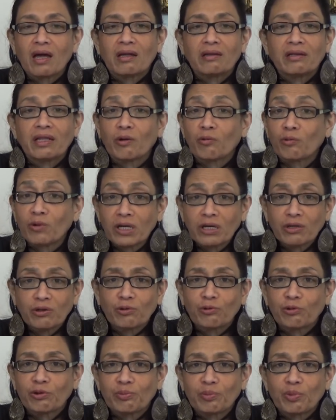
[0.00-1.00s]
There were
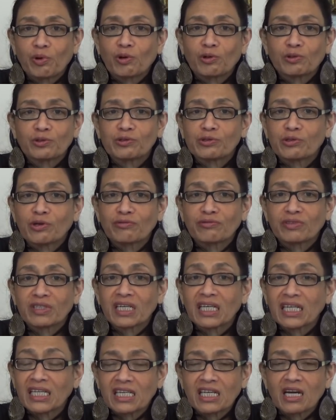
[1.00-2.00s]
no reports of a
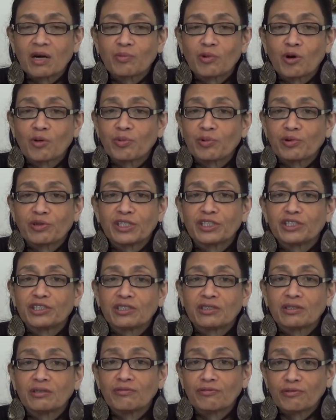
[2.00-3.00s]
clean-up
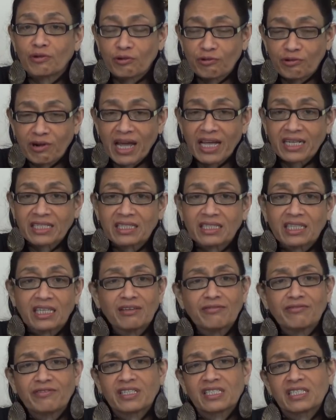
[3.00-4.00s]
operation for rat
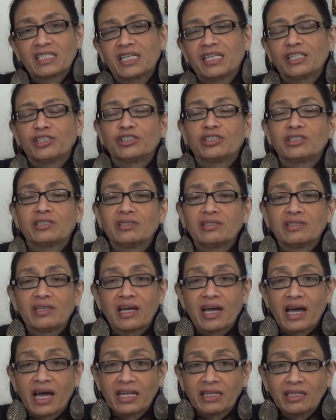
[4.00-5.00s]
infestation
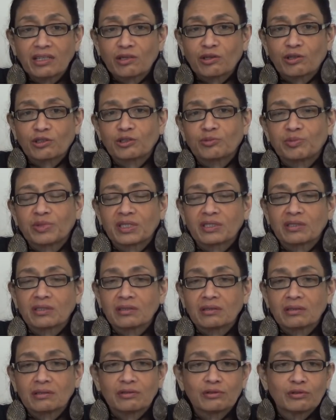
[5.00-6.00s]
at the
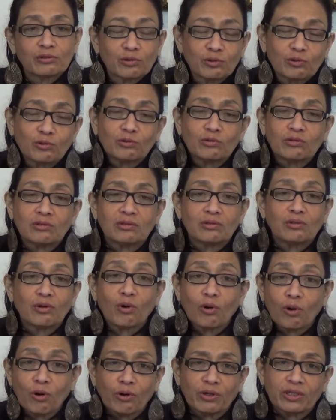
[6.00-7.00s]
hospital, school,
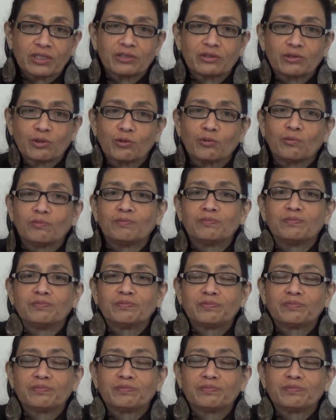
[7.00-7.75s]
or his home.